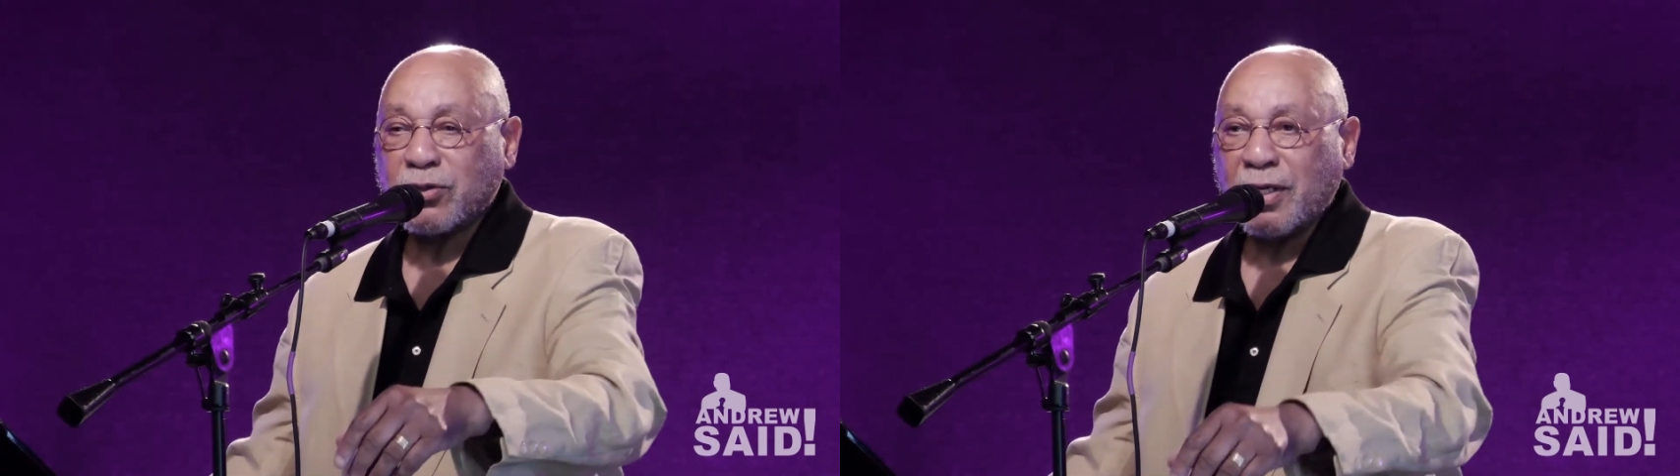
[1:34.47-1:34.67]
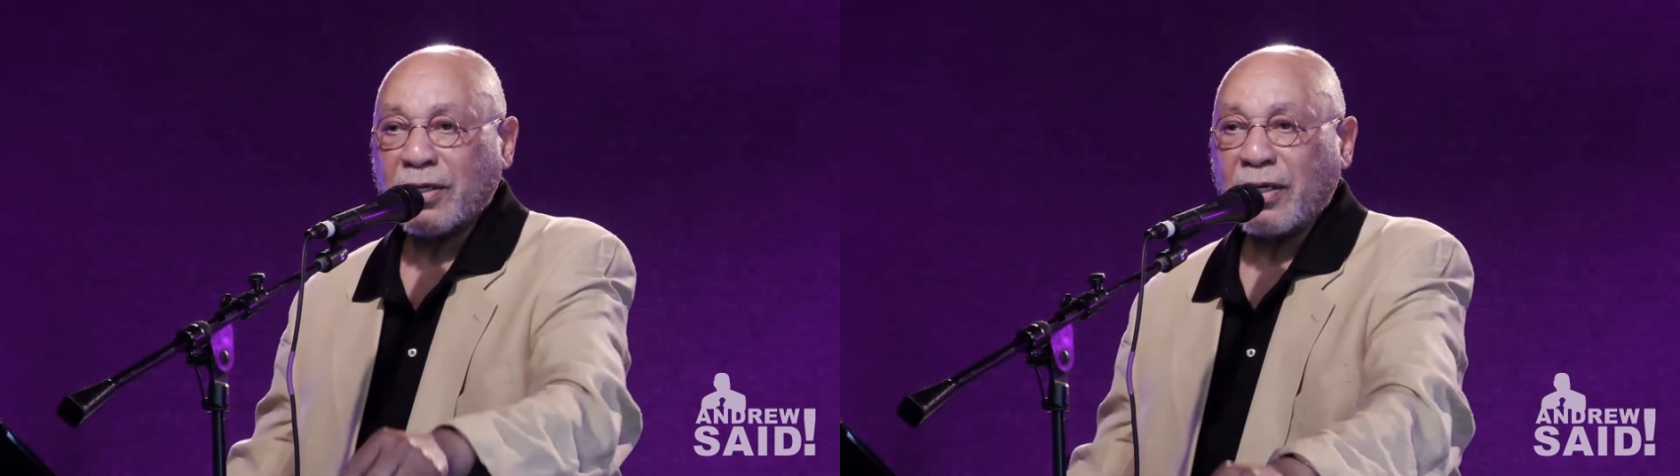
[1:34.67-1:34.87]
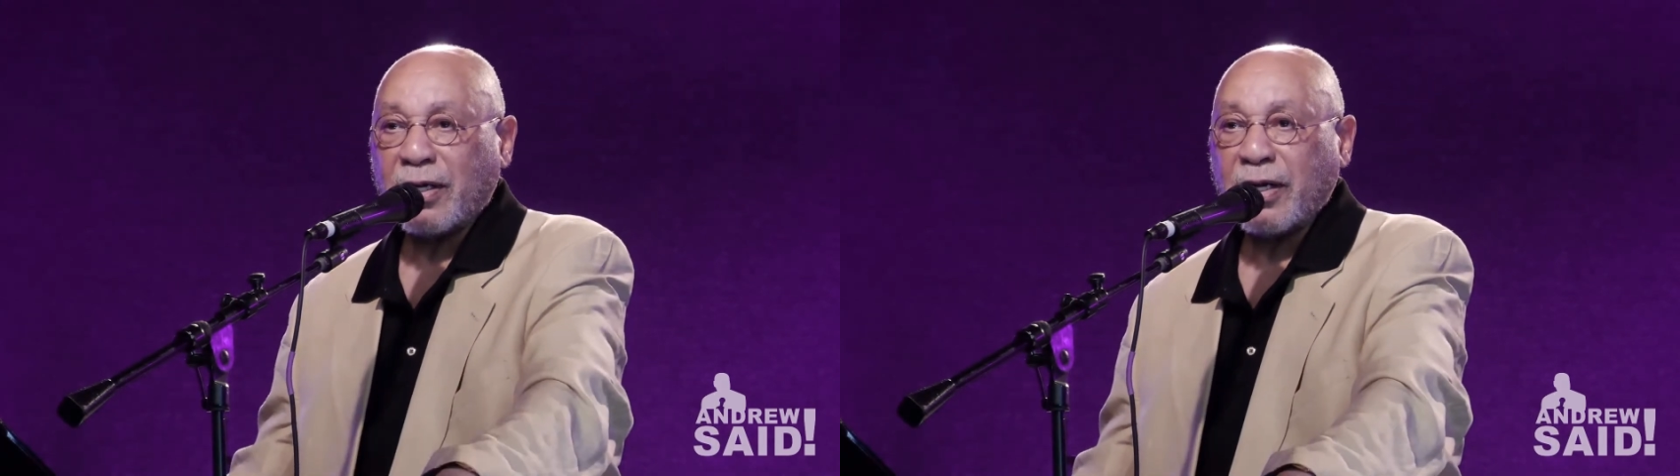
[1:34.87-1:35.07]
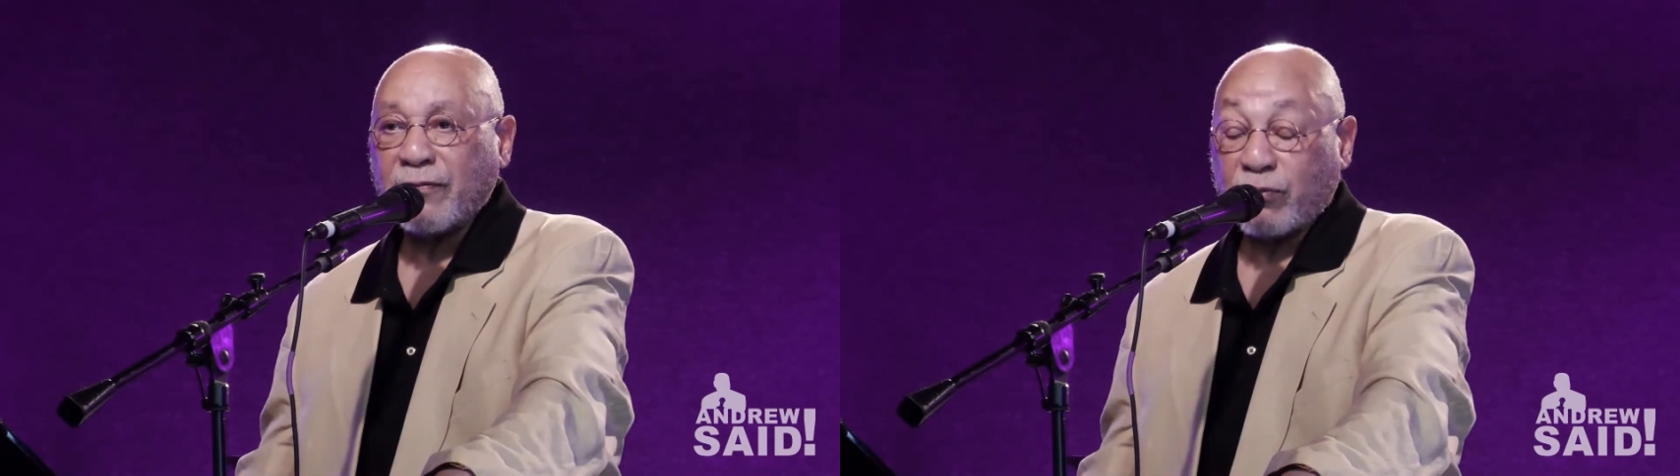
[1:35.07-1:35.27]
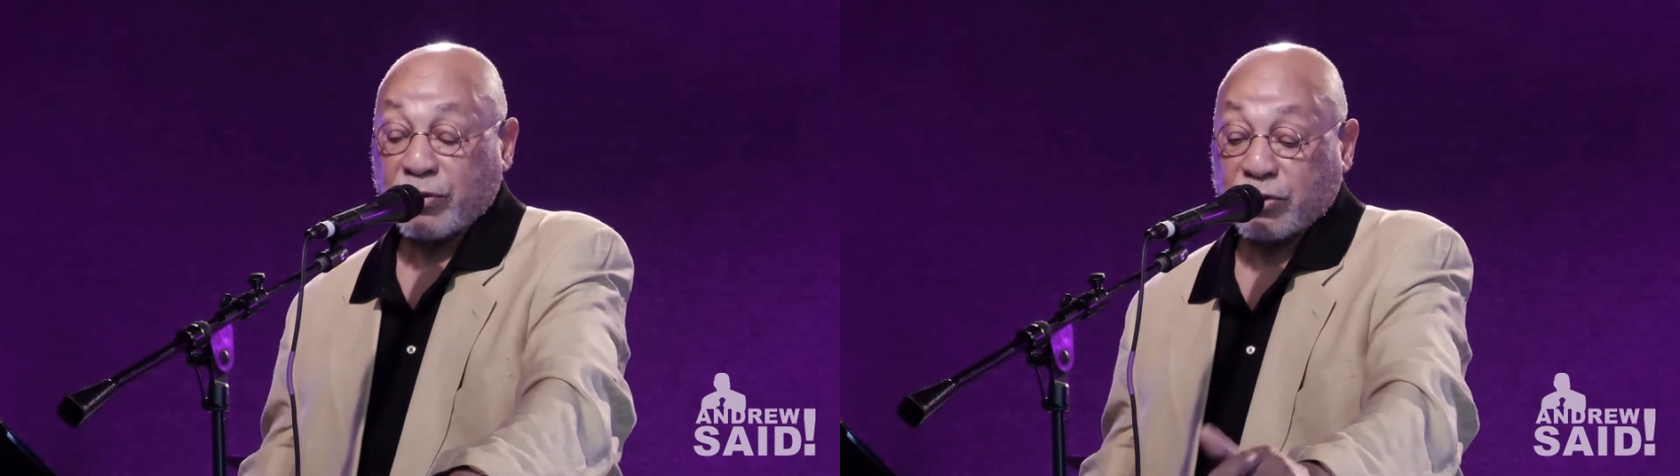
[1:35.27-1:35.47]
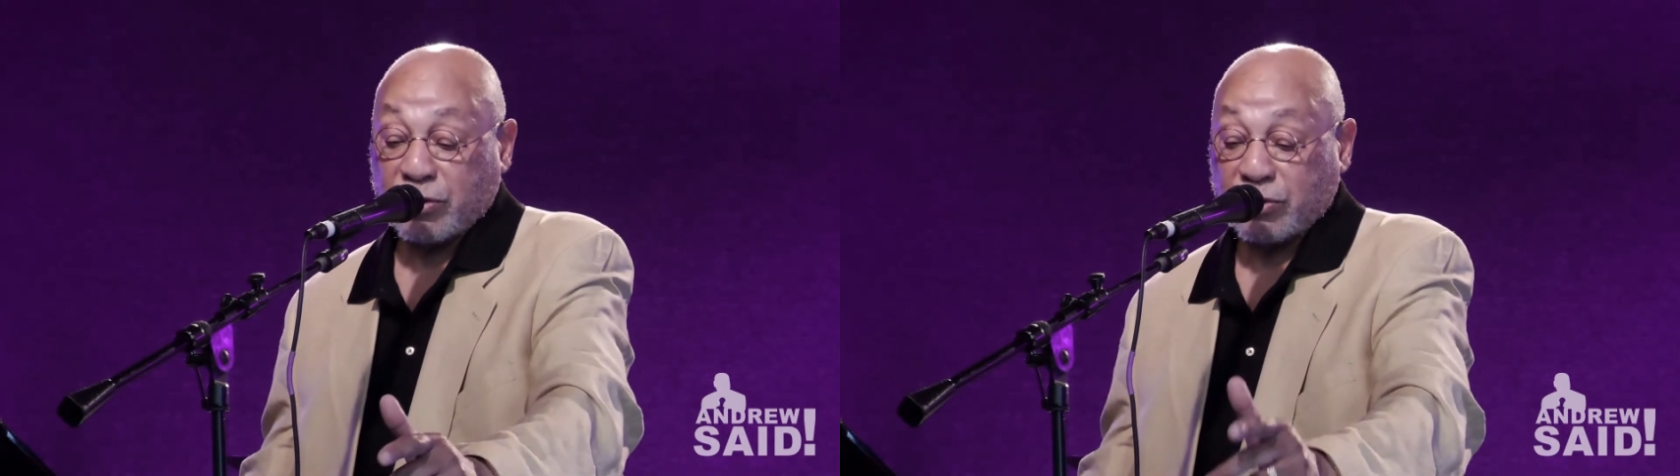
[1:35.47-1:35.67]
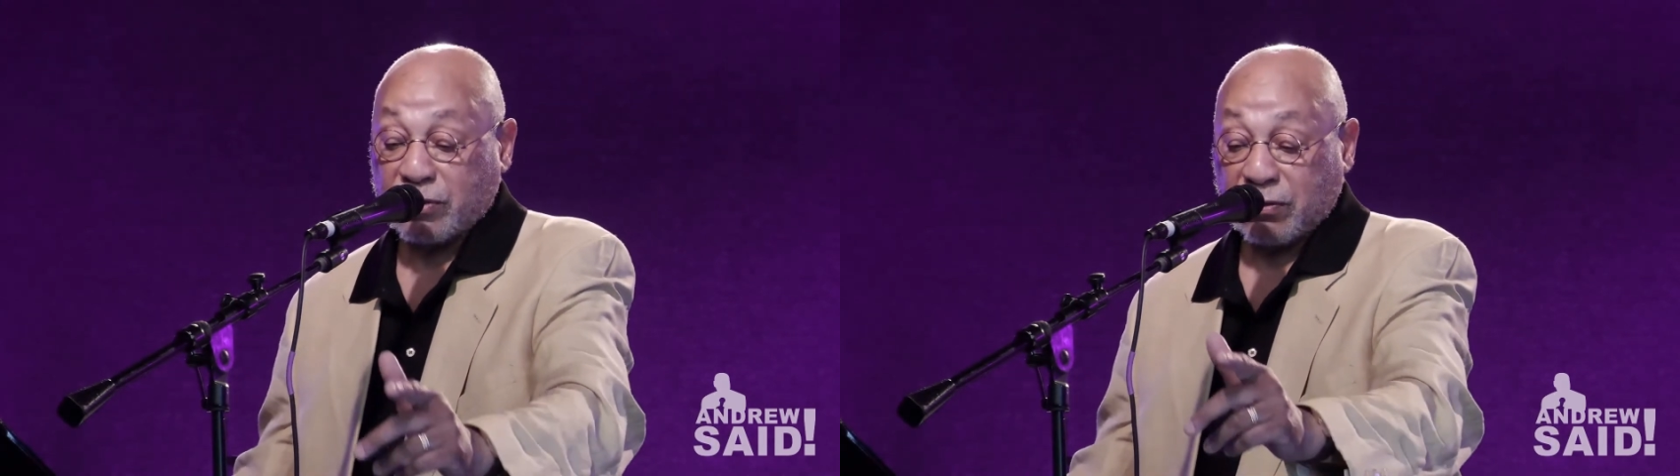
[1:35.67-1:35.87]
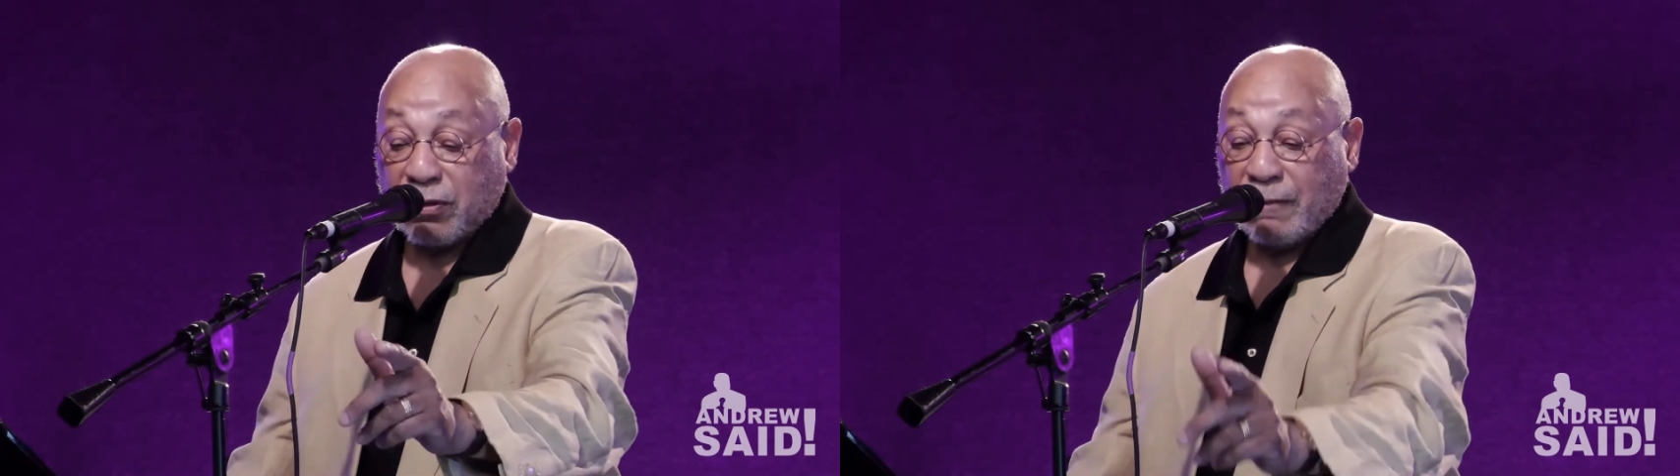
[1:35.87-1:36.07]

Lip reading: stay alive, which is the